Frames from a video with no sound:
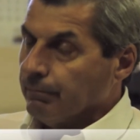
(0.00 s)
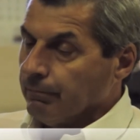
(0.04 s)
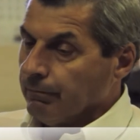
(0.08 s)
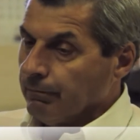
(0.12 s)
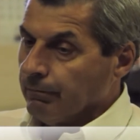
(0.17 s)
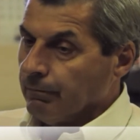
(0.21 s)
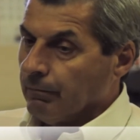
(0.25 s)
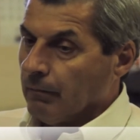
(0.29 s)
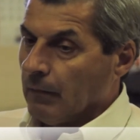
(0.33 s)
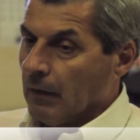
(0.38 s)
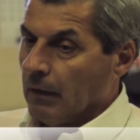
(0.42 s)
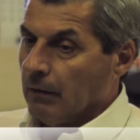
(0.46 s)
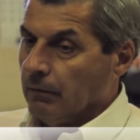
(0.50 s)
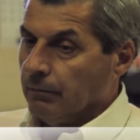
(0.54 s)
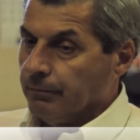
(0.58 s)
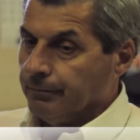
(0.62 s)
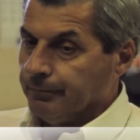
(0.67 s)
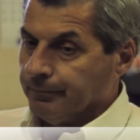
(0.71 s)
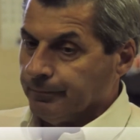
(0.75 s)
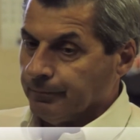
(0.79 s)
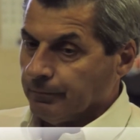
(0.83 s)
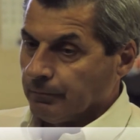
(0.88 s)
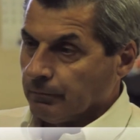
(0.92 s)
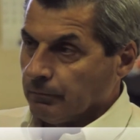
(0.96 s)
So
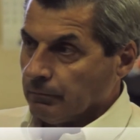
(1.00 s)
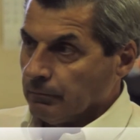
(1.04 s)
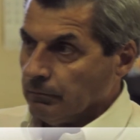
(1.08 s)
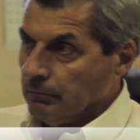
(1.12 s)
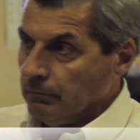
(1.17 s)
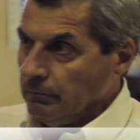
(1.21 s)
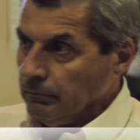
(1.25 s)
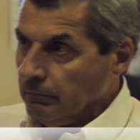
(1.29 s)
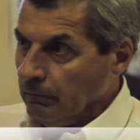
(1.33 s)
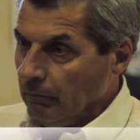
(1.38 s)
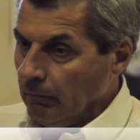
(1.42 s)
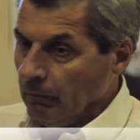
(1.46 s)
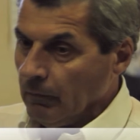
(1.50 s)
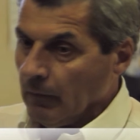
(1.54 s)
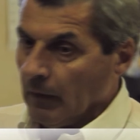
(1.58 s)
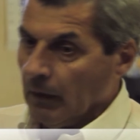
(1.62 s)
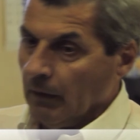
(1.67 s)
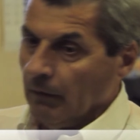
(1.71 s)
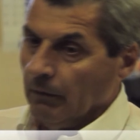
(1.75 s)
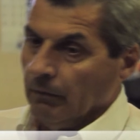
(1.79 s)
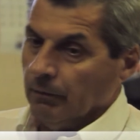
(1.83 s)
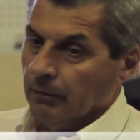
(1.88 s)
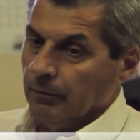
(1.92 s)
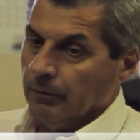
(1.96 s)
you're
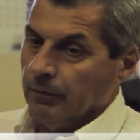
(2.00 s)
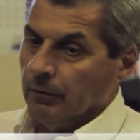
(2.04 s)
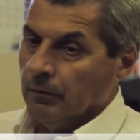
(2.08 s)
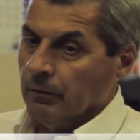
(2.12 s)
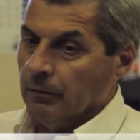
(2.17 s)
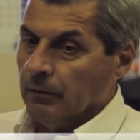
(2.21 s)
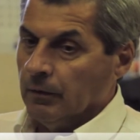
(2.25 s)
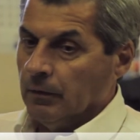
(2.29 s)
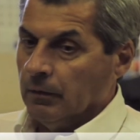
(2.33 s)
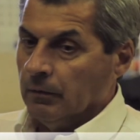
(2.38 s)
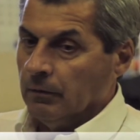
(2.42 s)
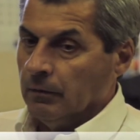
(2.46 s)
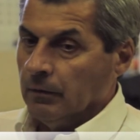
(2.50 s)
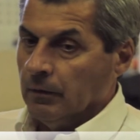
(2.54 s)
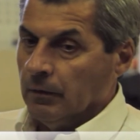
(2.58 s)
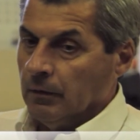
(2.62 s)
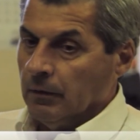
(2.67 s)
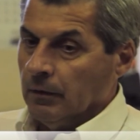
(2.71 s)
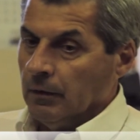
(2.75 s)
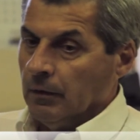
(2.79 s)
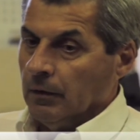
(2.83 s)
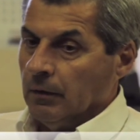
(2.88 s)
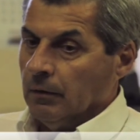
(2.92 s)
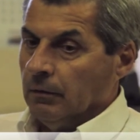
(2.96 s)
taking your overall
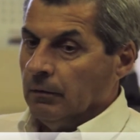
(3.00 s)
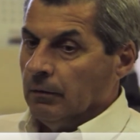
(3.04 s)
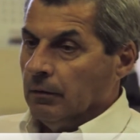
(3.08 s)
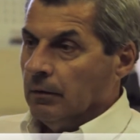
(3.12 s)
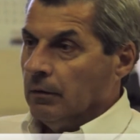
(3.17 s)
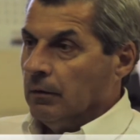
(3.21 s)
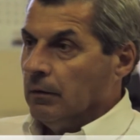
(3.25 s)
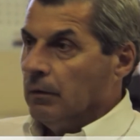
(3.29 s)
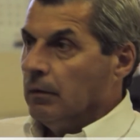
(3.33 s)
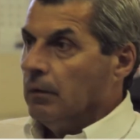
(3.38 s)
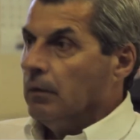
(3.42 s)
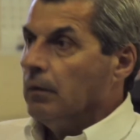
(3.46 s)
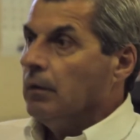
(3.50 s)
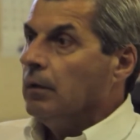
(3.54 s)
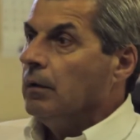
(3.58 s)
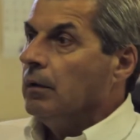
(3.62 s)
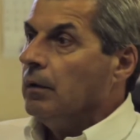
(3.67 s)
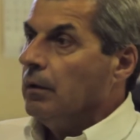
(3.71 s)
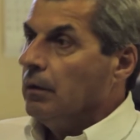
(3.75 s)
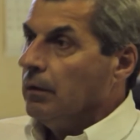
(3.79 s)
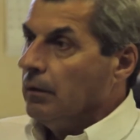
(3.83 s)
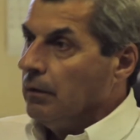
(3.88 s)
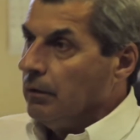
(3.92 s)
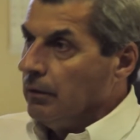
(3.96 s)
energy bill,
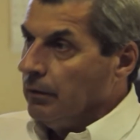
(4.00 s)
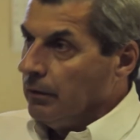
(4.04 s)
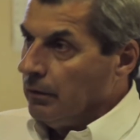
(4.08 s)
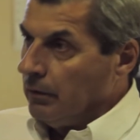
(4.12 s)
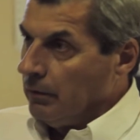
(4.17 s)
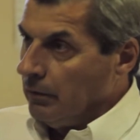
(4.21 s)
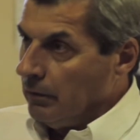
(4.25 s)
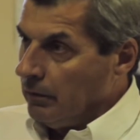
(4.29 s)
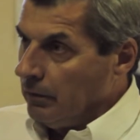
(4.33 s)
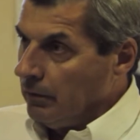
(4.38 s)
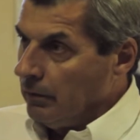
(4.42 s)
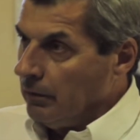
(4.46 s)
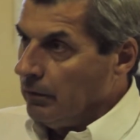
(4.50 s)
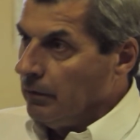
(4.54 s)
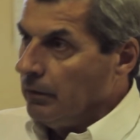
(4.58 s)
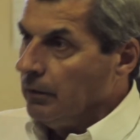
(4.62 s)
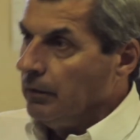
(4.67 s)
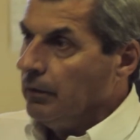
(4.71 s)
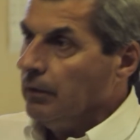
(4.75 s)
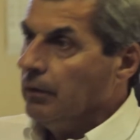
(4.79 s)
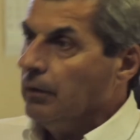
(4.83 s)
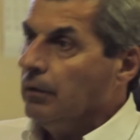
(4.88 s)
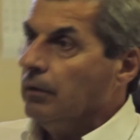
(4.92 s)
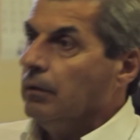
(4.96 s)
including all the
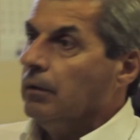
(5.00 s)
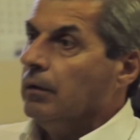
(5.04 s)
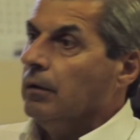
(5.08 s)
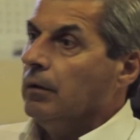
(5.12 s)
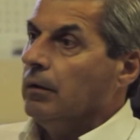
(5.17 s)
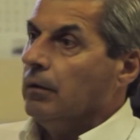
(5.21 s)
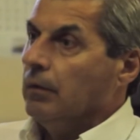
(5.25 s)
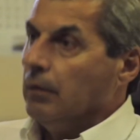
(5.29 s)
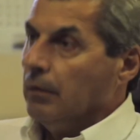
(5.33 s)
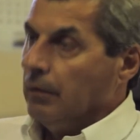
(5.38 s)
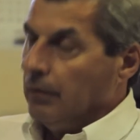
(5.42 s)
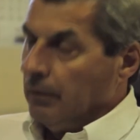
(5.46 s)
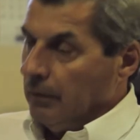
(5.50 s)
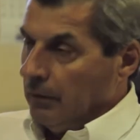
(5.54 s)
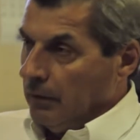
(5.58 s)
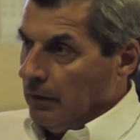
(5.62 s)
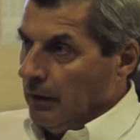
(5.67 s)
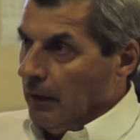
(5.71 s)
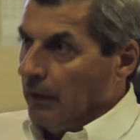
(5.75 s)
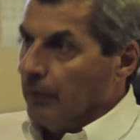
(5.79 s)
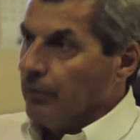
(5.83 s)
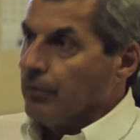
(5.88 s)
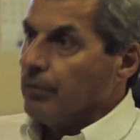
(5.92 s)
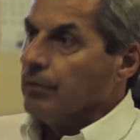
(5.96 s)
machinery you run on
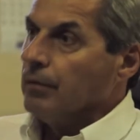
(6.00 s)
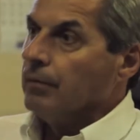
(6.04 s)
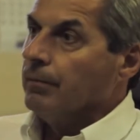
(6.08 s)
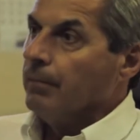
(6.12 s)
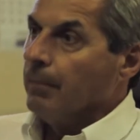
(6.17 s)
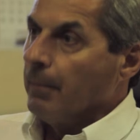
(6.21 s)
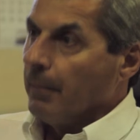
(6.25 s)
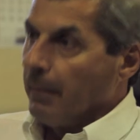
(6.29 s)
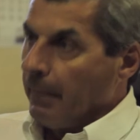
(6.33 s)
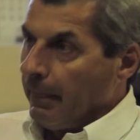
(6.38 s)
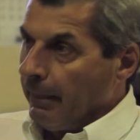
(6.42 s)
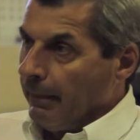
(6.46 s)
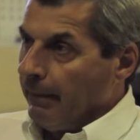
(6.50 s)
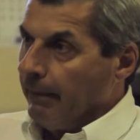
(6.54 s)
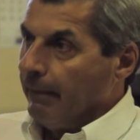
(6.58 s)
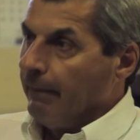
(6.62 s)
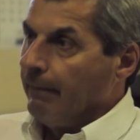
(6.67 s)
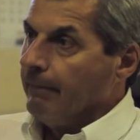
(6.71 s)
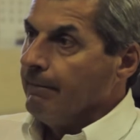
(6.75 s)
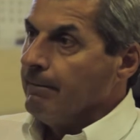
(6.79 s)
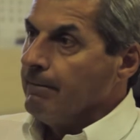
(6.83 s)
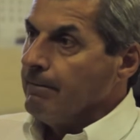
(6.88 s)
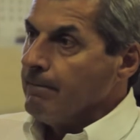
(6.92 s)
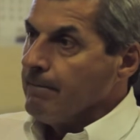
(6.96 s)
this floor,
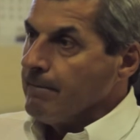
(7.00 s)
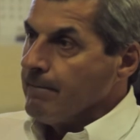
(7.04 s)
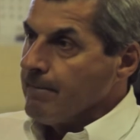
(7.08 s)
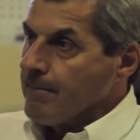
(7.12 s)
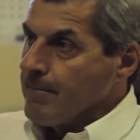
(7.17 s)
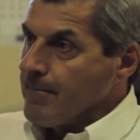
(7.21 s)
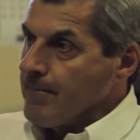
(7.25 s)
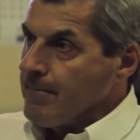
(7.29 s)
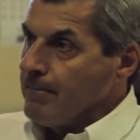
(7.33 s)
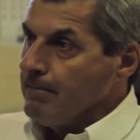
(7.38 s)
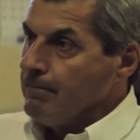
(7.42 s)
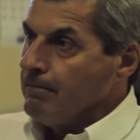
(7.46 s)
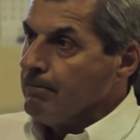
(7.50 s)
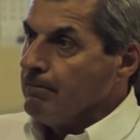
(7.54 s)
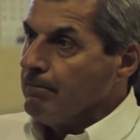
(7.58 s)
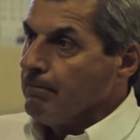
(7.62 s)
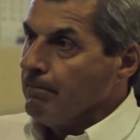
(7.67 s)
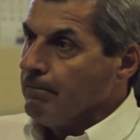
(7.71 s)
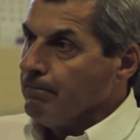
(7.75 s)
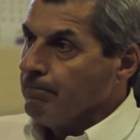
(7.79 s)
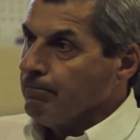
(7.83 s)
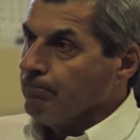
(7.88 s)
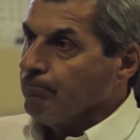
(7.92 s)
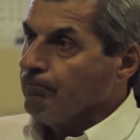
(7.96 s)
and your actual
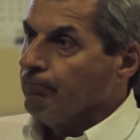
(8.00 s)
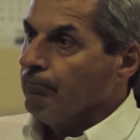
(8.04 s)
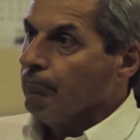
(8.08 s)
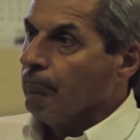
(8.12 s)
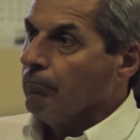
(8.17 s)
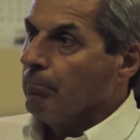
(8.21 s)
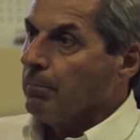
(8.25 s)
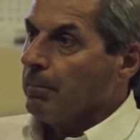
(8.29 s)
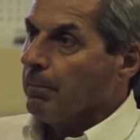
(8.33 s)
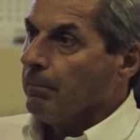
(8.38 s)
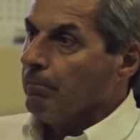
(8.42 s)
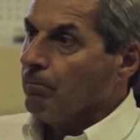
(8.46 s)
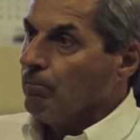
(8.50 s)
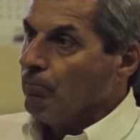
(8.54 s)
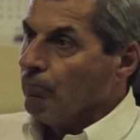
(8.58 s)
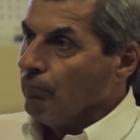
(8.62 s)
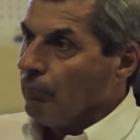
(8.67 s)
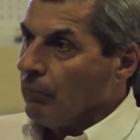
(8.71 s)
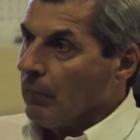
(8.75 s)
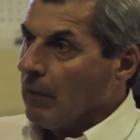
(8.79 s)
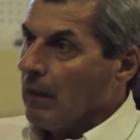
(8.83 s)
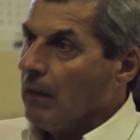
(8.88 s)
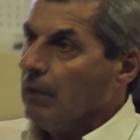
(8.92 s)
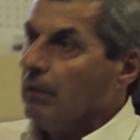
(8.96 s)
overall bill was
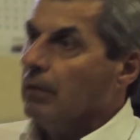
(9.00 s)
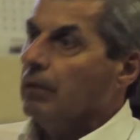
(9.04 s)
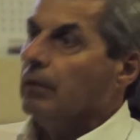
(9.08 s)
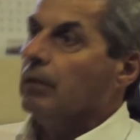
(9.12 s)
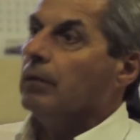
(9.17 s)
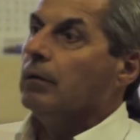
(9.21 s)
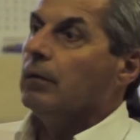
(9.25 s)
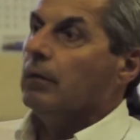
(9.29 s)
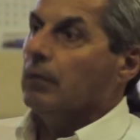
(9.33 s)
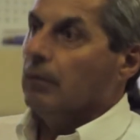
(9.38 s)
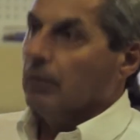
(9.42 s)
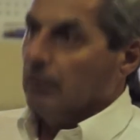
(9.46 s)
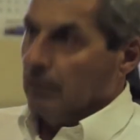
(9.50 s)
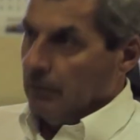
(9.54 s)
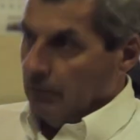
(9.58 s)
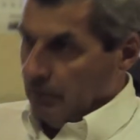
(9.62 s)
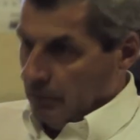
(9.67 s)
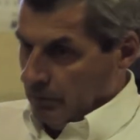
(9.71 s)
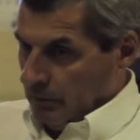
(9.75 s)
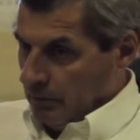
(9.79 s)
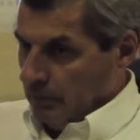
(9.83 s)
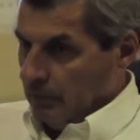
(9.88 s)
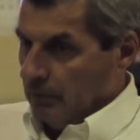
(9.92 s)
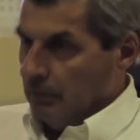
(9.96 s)
dropped by
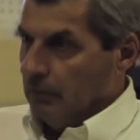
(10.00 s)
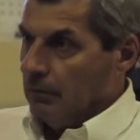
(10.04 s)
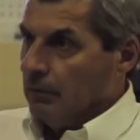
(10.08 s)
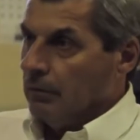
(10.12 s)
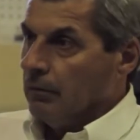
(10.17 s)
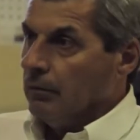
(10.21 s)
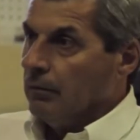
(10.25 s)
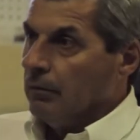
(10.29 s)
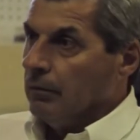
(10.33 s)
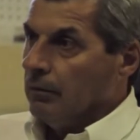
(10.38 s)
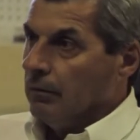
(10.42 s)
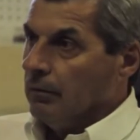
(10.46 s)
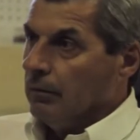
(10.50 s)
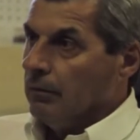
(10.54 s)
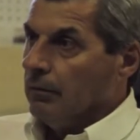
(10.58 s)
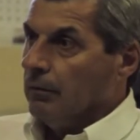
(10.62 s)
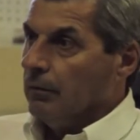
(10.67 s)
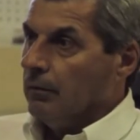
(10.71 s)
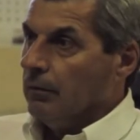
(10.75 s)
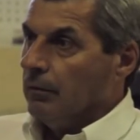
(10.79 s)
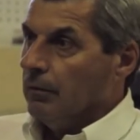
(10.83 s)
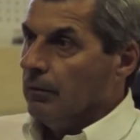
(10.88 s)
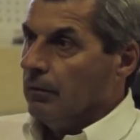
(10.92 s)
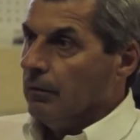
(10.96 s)
19% just from
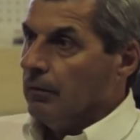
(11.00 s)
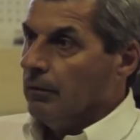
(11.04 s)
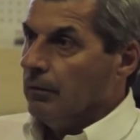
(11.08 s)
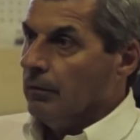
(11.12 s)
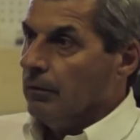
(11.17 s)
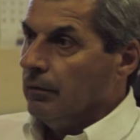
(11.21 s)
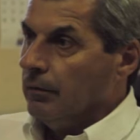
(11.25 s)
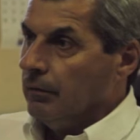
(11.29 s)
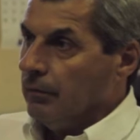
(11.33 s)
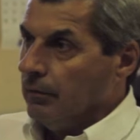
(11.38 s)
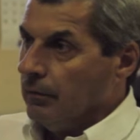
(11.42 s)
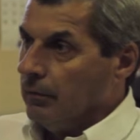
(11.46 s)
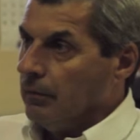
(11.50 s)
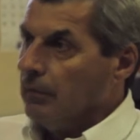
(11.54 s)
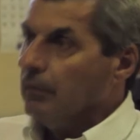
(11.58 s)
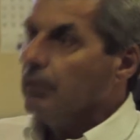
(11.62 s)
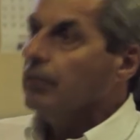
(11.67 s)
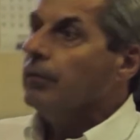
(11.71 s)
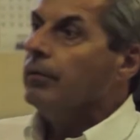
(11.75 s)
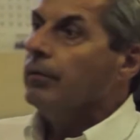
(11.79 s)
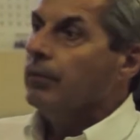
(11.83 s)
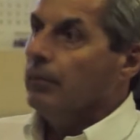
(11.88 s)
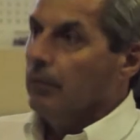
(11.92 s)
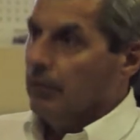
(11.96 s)
including the thin
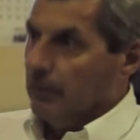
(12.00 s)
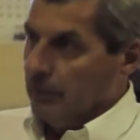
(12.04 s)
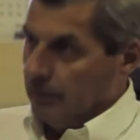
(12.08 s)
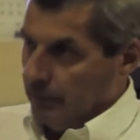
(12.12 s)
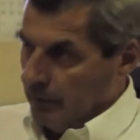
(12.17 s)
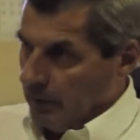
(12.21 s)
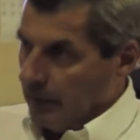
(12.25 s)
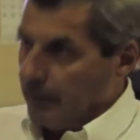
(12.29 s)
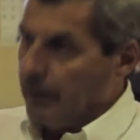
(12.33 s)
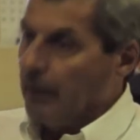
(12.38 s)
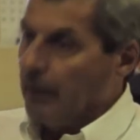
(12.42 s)
conduction lights.